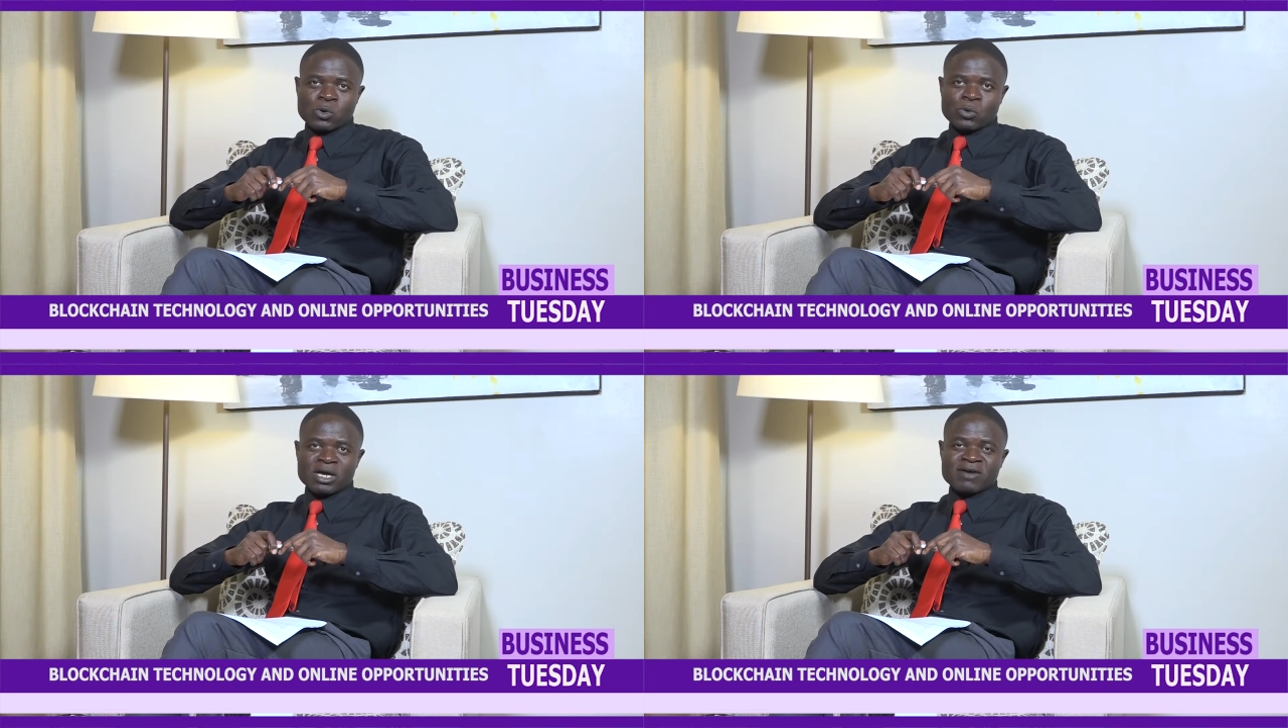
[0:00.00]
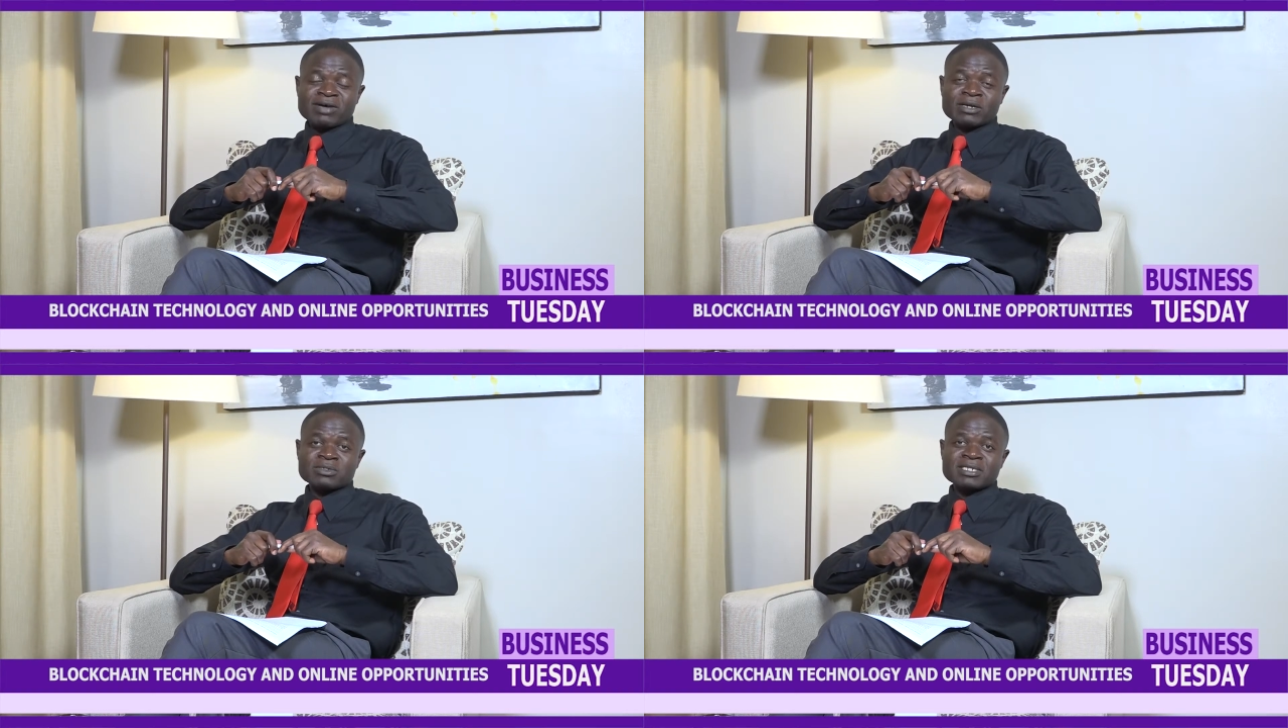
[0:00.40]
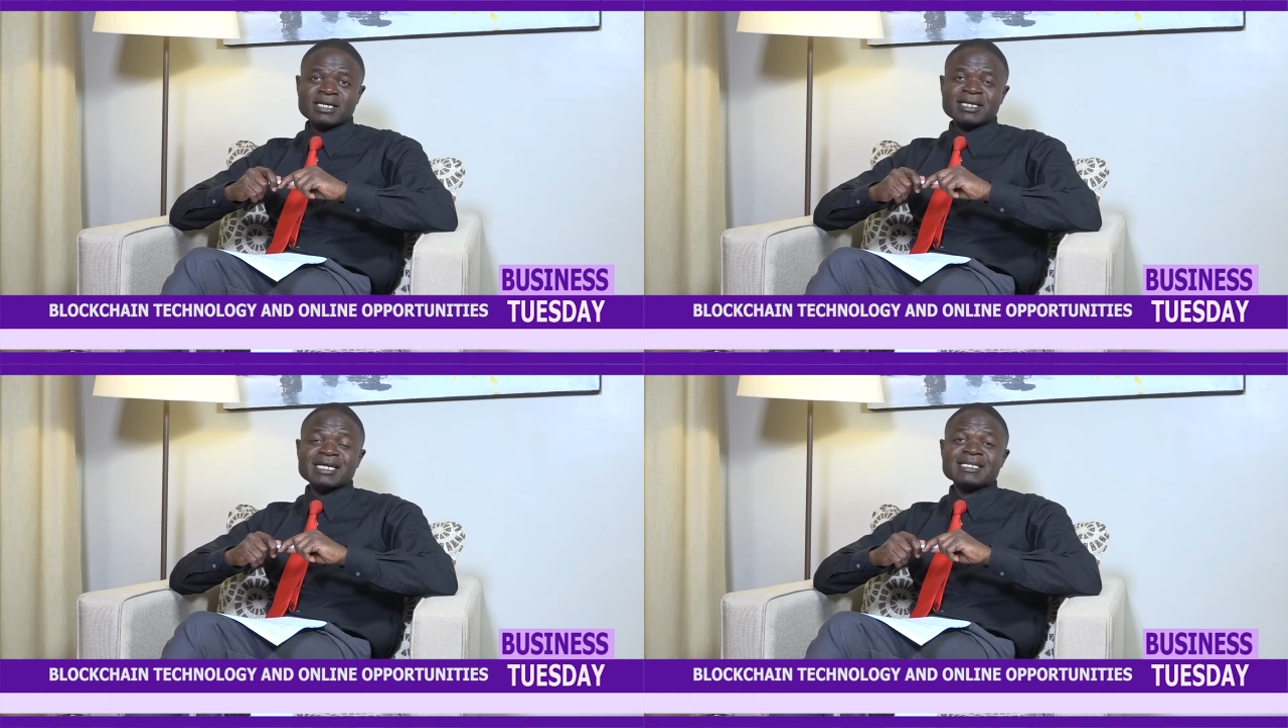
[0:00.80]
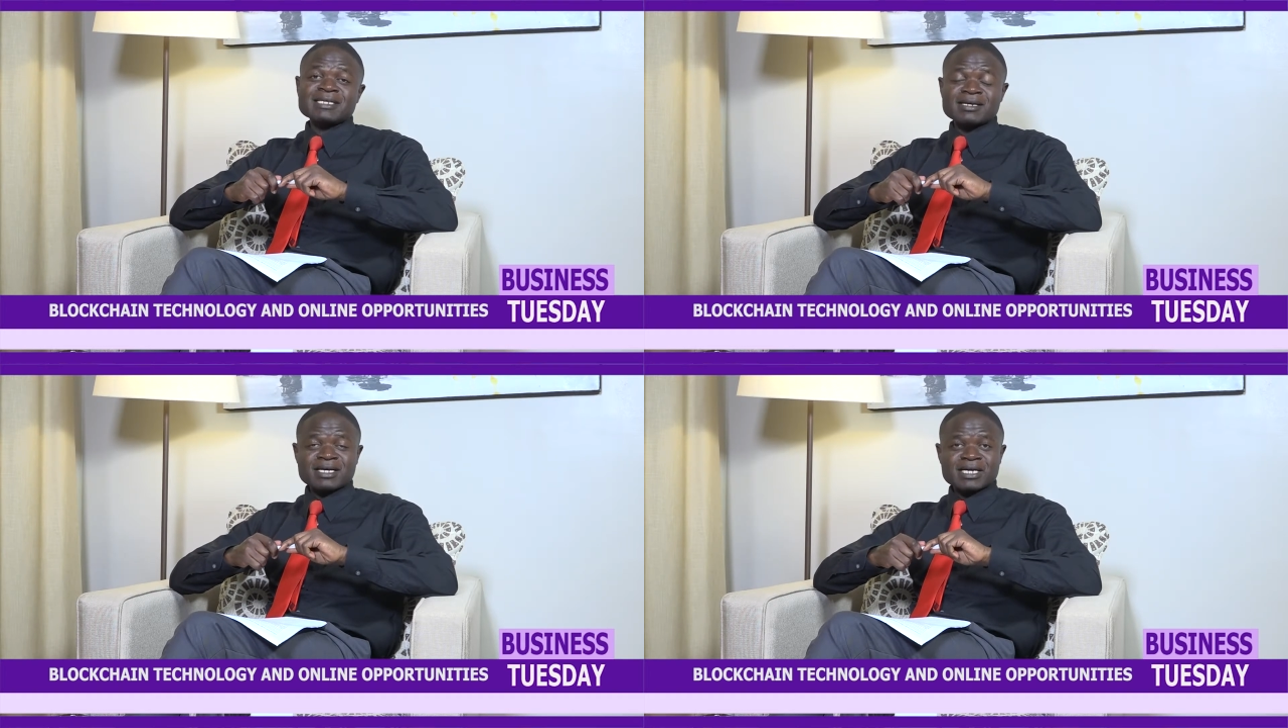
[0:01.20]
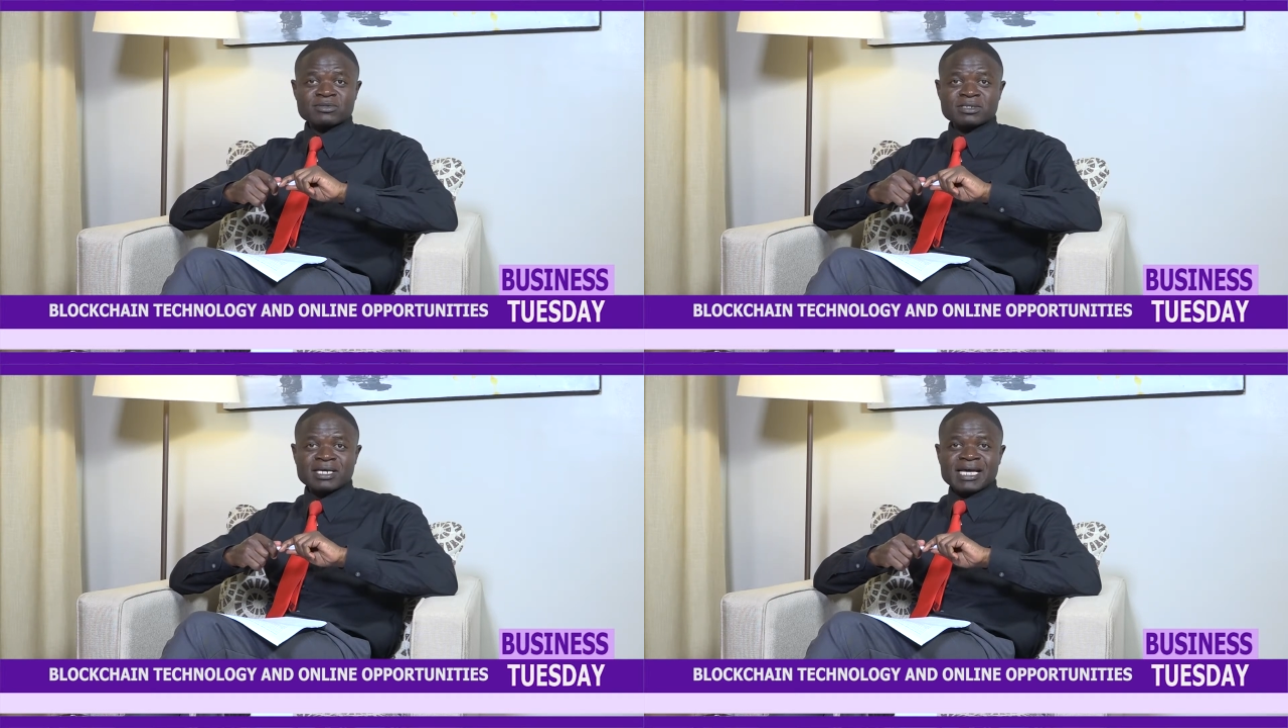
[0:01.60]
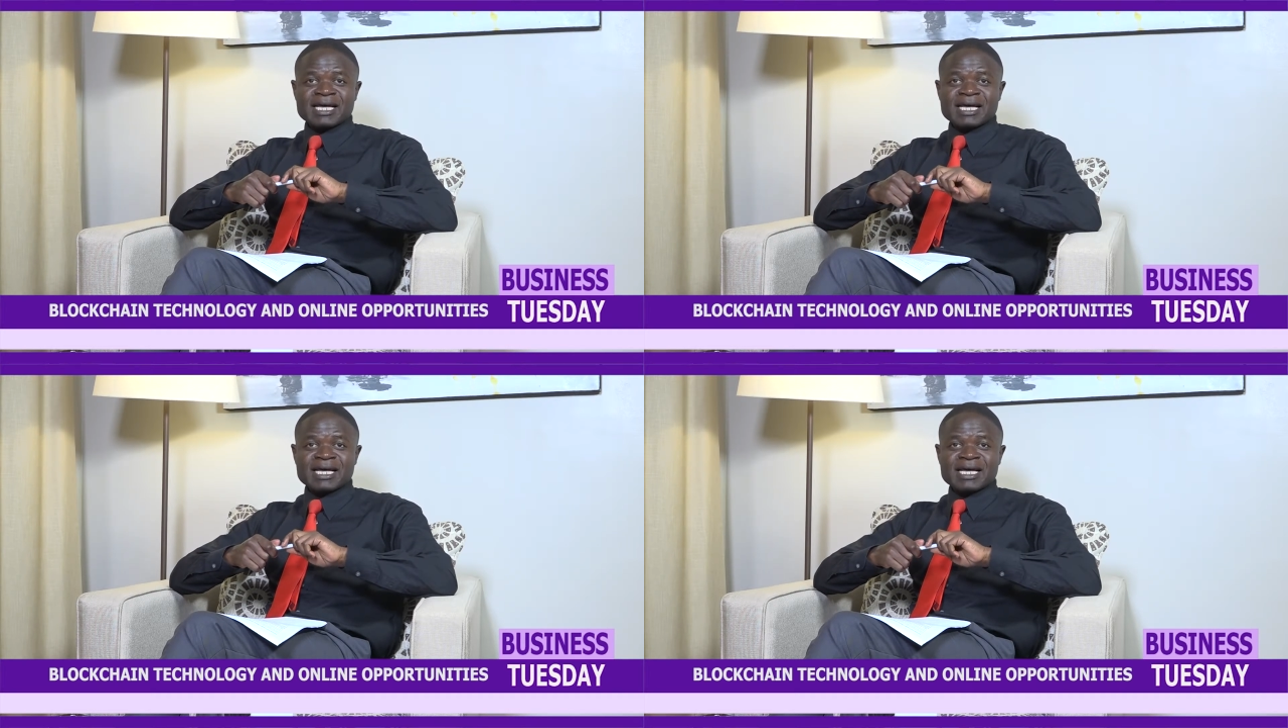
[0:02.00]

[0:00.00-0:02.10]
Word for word: we have an hotel in Nyeri County